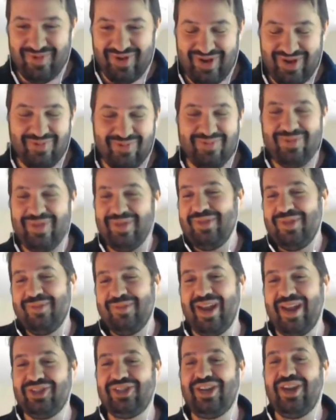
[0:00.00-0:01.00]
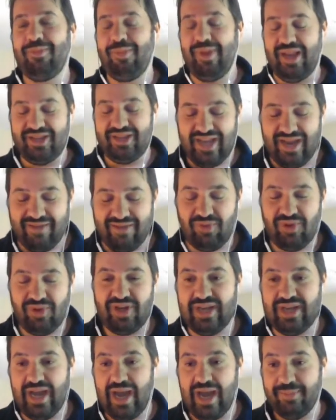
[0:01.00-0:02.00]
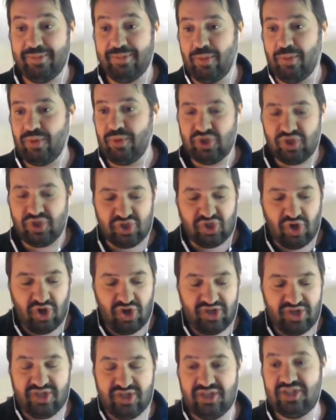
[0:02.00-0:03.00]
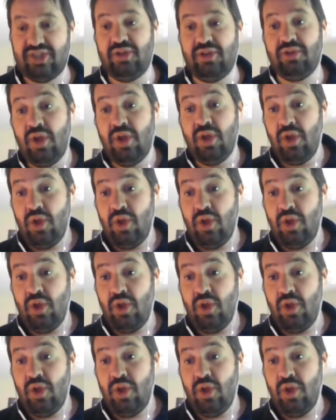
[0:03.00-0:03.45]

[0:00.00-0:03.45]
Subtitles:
the managed care plans haven't really adopted, but we're starting to see